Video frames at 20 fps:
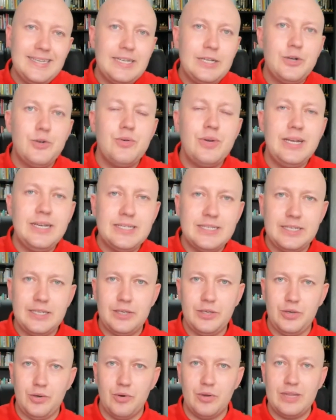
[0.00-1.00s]

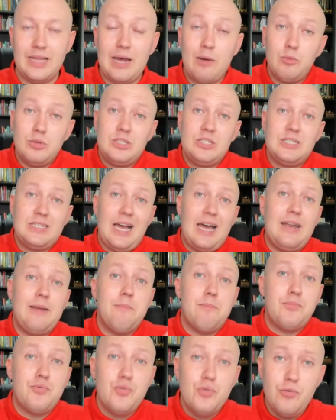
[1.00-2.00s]
increasing you. That would start
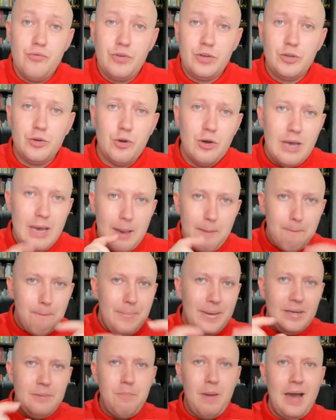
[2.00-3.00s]
improving you
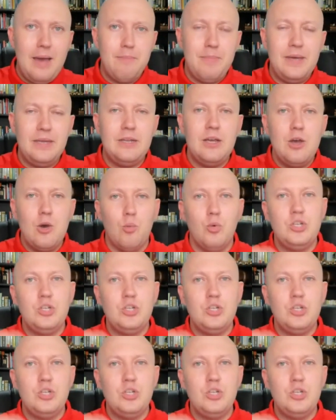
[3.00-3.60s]
bit by bit,